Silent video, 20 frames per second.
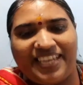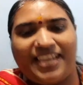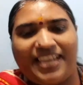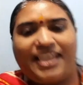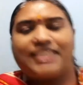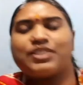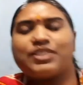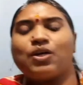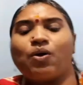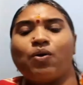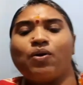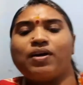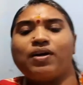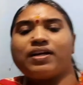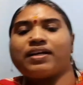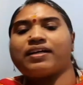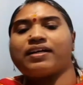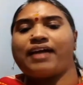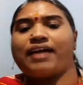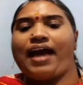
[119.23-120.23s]
So,
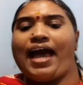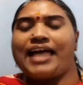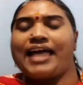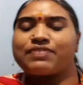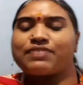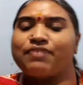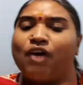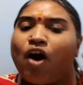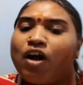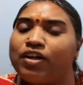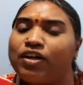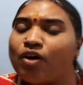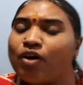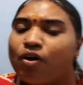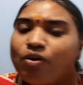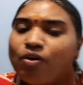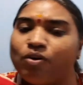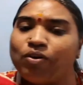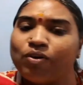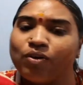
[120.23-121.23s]
as we all
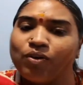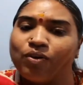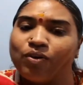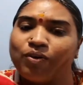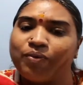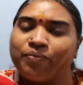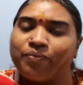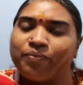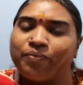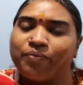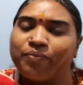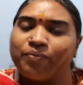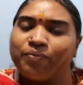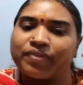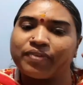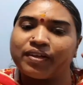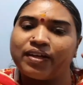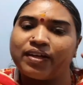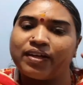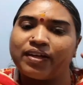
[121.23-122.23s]
know,
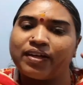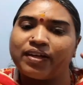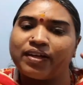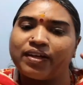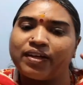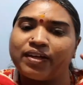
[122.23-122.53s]
a